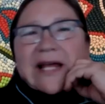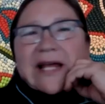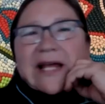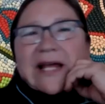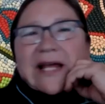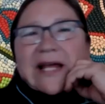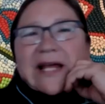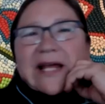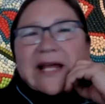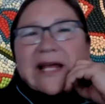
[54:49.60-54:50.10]
I
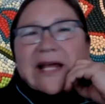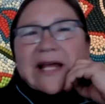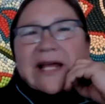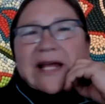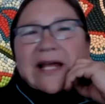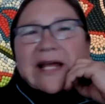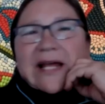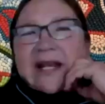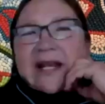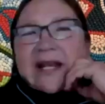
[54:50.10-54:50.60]
mentioned, I
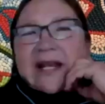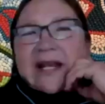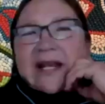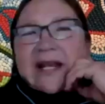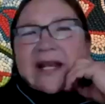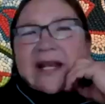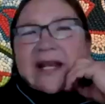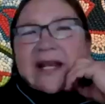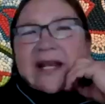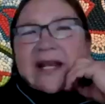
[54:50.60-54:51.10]
think this is a
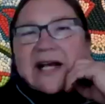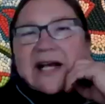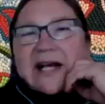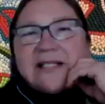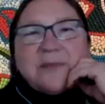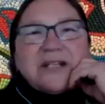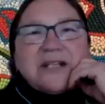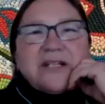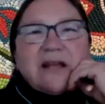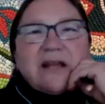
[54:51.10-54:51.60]
really
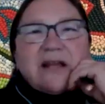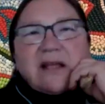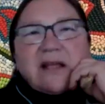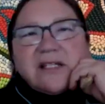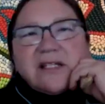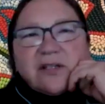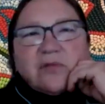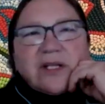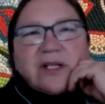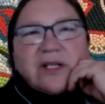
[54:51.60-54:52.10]
important book,
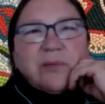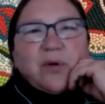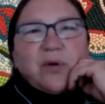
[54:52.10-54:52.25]
but